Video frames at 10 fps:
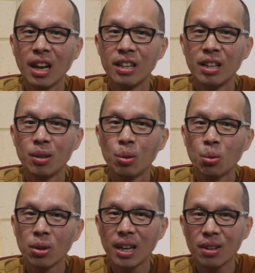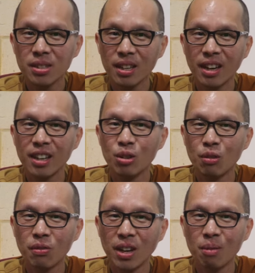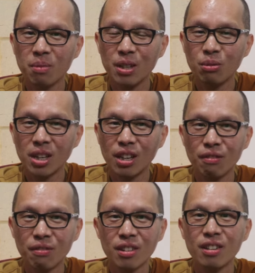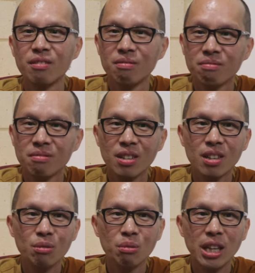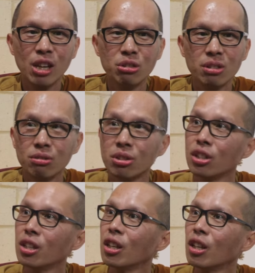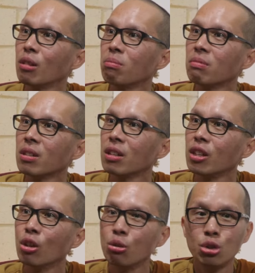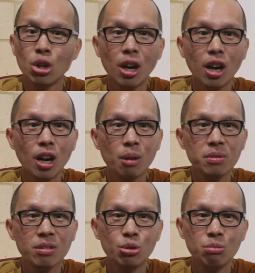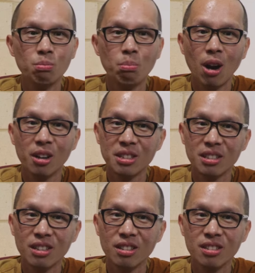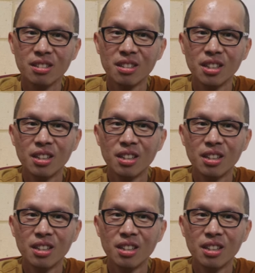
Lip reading: The world outside, your family, whatever, relationship, you know, jobs, bosses,